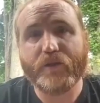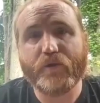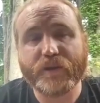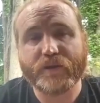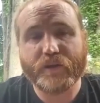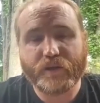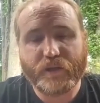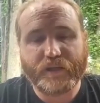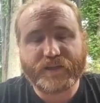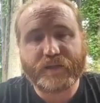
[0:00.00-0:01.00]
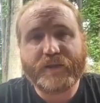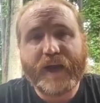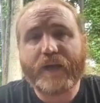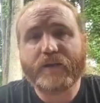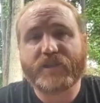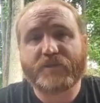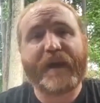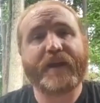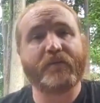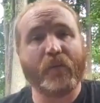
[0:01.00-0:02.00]
you can not
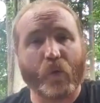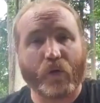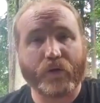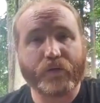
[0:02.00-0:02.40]
spend more,